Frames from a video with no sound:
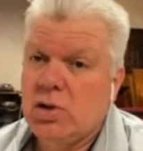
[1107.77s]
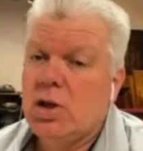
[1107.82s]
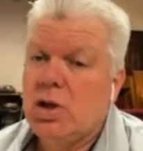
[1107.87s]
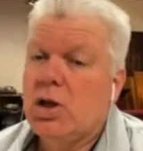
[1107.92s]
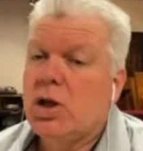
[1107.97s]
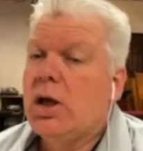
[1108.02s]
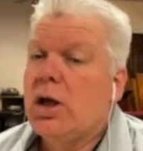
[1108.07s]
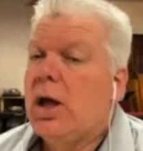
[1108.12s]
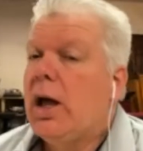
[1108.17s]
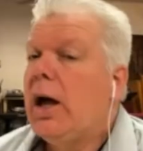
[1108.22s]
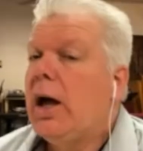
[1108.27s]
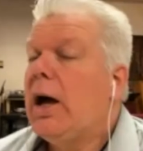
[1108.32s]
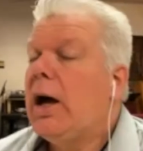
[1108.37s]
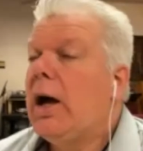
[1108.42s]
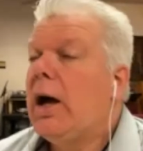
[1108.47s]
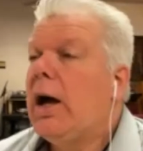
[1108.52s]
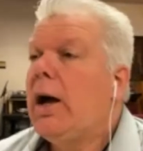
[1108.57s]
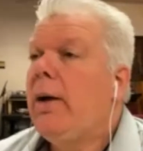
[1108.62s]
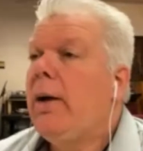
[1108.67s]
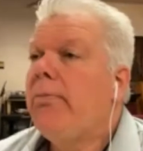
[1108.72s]
Can I tell you?
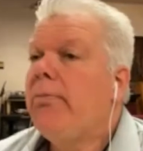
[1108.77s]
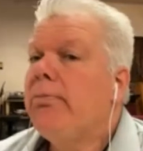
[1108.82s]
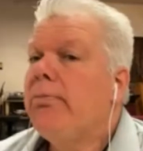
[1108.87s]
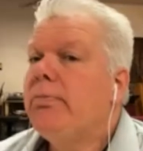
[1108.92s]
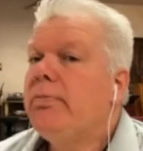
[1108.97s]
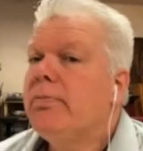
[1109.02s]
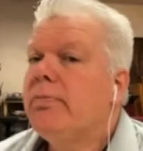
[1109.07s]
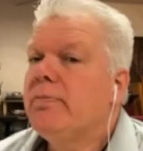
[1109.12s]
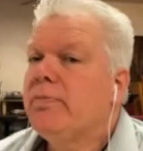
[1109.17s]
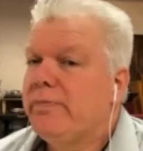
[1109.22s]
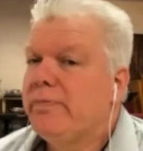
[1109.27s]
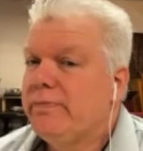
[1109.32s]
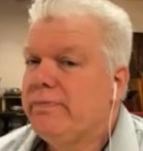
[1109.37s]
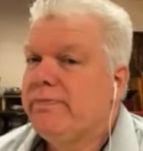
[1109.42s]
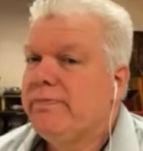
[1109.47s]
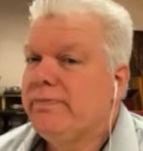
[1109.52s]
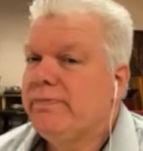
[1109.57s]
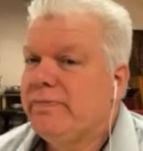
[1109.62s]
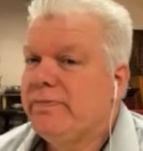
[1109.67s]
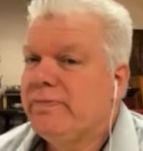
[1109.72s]
Um,
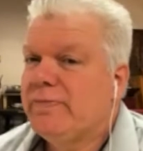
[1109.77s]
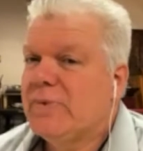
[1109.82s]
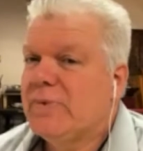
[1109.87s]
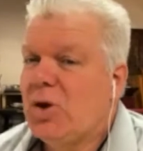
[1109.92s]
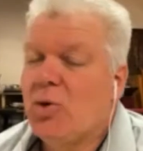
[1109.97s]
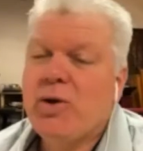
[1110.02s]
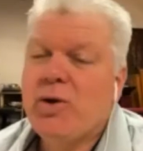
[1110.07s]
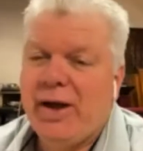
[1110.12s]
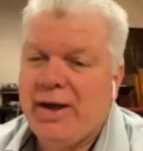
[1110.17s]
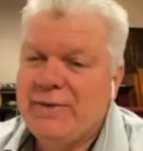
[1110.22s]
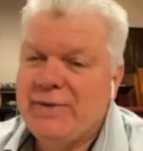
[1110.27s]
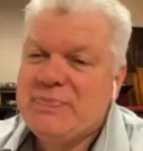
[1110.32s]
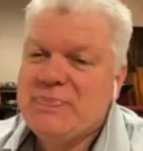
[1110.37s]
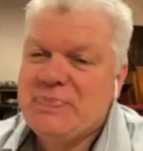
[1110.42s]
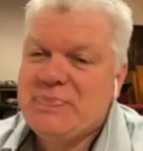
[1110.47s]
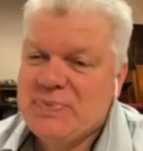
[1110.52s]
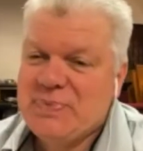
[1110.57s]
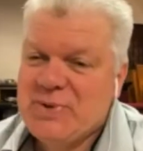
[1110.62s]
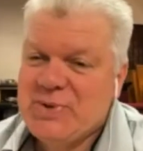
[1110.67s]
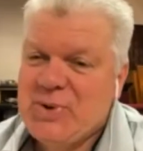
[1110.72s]
okay,
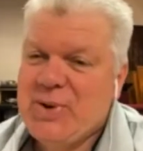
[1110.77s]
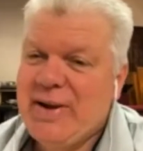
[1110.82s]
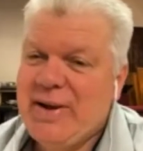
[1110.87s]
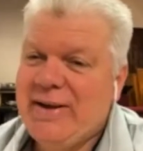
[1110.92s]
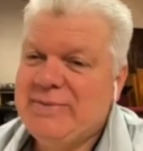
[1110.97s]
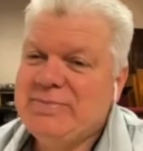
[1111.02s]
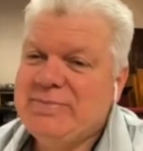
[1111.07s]
go ahead.